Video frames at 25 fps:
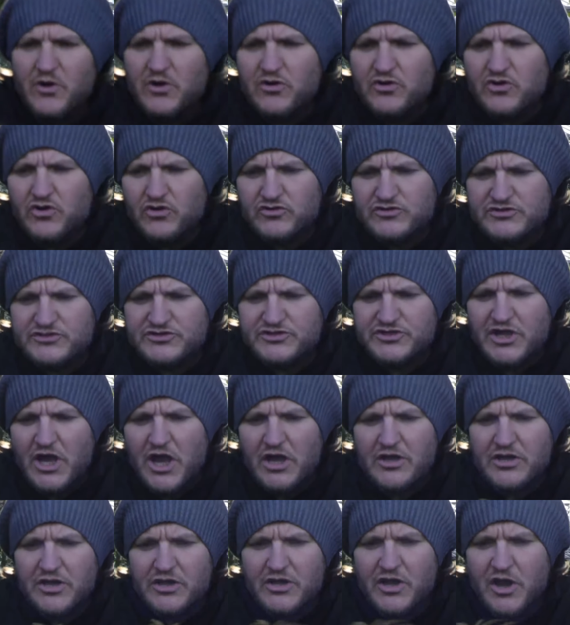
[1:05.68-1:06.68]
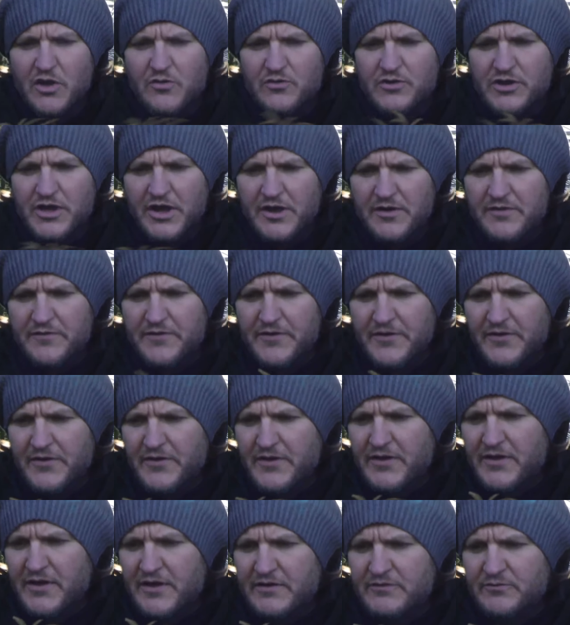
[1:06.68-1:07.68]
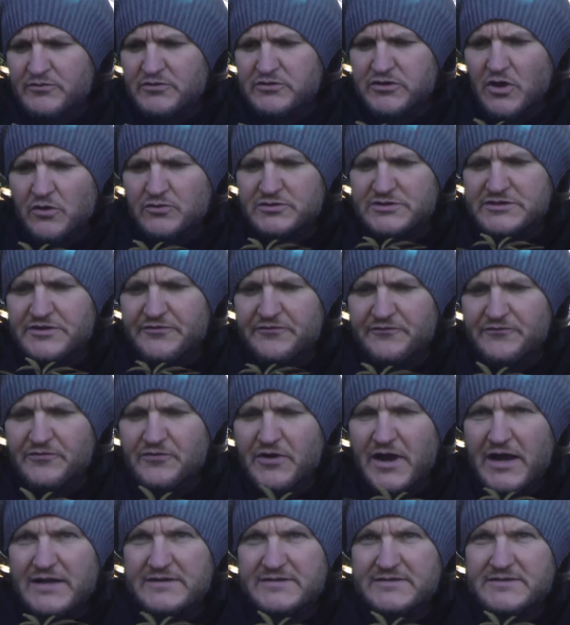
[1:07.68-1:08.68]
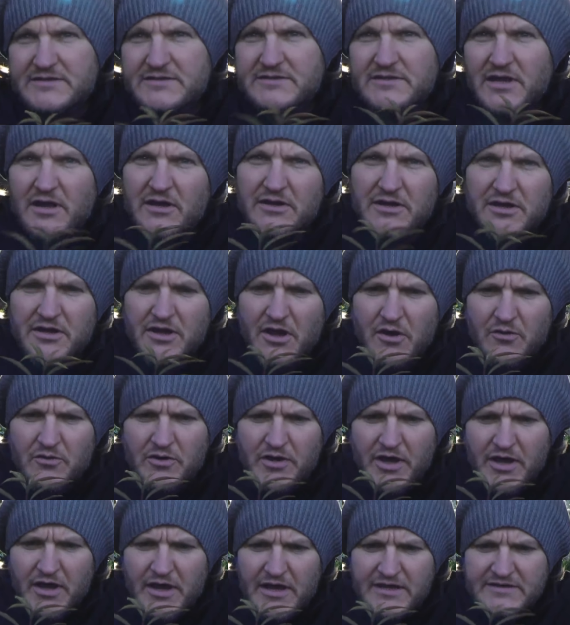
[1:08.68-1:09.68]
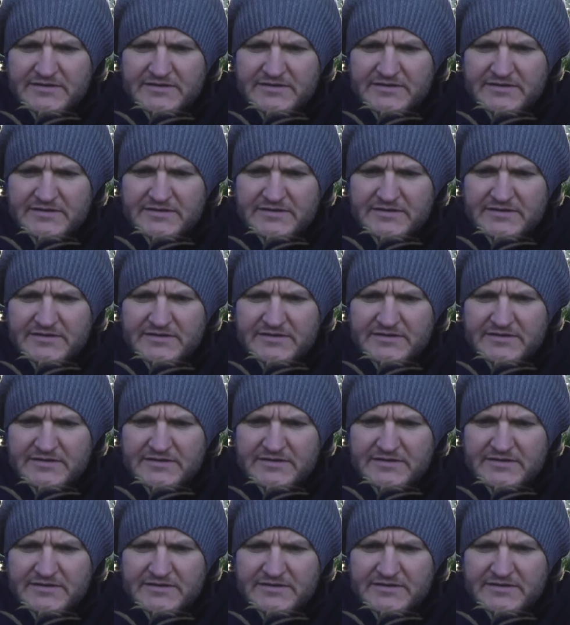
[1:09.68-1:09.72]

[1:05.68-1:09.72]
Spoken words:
one called Sarcococa. Loads of different varieties of Sarcococa.